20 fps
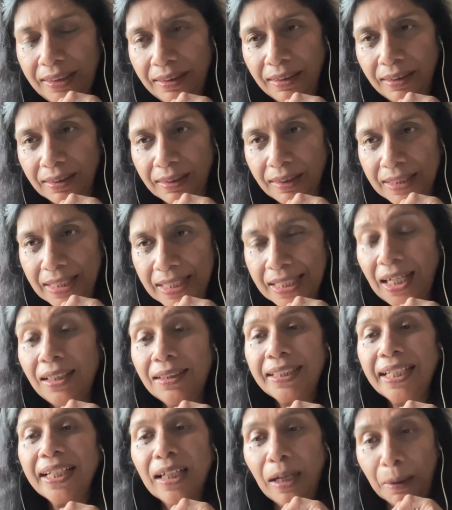a
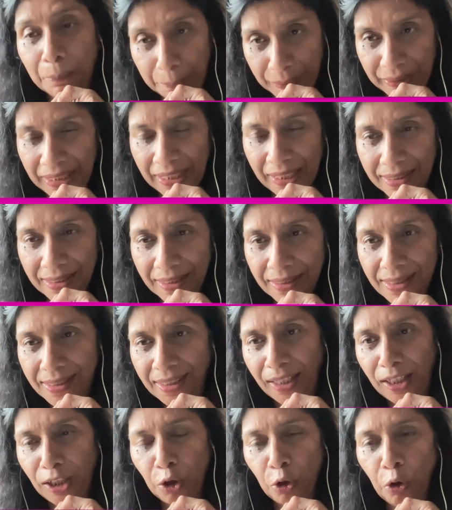consulting company as a
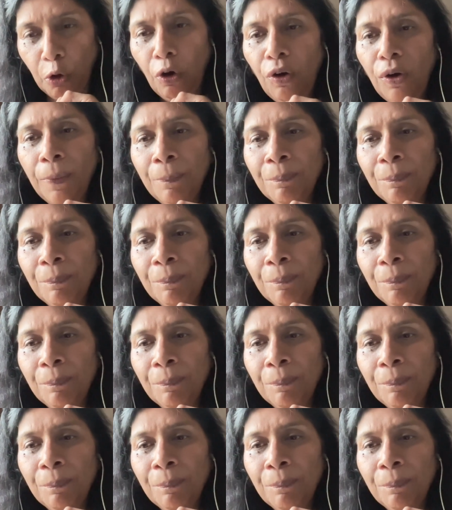CEO,